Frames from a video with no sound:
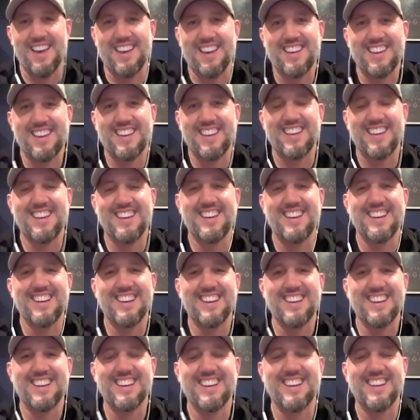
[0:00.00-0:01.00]

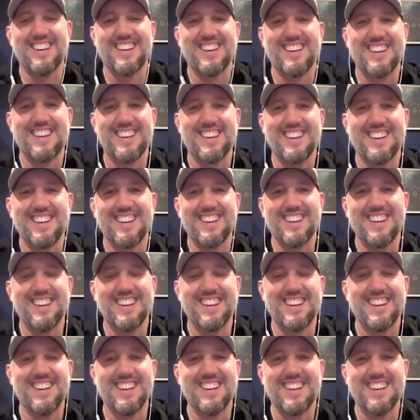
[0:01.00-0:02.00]

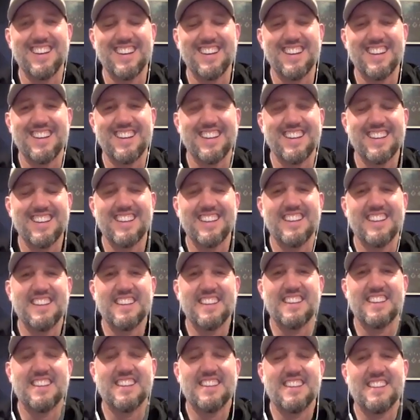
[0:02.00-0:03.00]

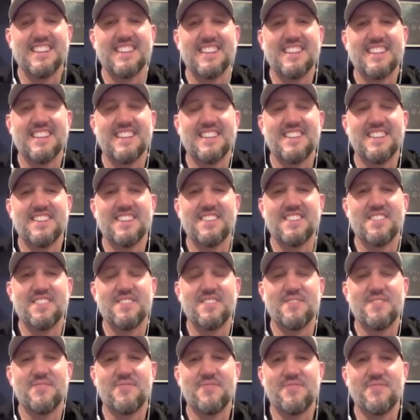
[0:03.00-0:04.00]

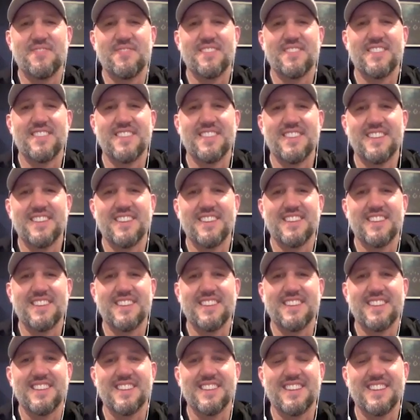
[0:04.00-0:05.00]

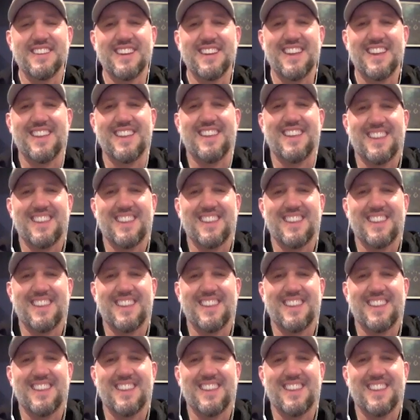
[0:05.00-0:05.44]
(not speaking)